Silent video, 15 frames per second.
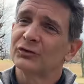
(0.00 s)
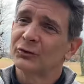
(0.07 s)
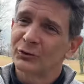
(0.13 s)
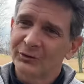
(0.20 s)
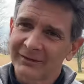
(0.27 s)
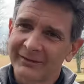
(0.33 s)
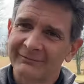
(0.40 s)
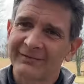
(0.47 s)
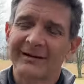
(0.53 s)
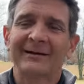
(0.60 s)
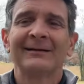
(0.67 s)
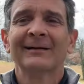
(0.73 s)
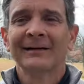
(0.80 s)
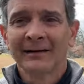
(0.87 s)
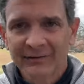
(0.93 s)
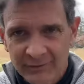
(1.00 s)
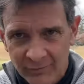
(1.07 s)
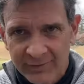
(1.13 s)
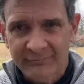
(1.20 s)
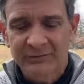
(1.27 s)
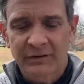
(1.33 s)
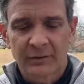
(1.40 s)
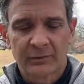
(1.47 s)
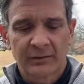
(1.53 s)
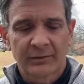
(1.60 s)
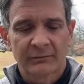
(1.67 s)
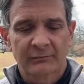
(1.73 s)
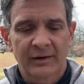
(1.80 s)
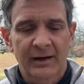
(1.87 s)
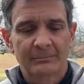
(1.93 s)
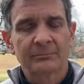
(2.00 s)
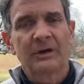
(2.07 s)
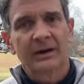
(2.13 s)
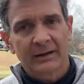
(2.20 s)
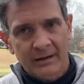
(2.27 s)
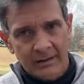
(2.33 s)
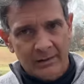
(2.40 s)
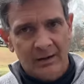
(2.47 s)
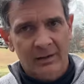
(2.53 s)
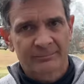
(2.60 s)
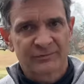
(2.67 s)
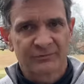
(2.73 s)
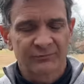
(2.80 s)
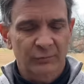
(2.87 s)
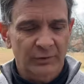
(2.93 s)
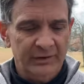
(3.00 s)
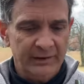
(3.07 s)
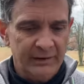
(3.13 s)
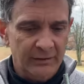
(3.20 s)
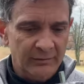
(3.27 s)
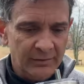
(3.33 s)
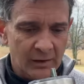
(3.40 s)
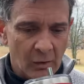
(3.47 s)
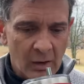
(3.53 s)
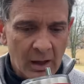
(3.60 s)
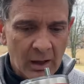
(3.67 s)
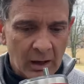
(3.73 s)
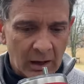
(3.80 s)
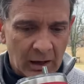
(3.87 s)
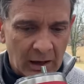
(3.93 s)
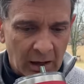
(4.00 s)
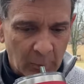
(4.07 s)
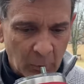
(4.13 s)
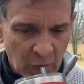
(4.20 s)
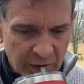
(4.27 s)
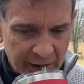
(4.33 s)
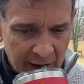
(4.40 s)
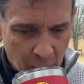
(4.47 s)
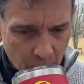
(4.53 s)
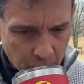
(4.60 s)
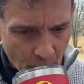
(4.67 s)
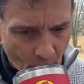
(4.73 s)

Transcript: of you who live there, you'll have to go another route. Got an option for you here, though. Um, now,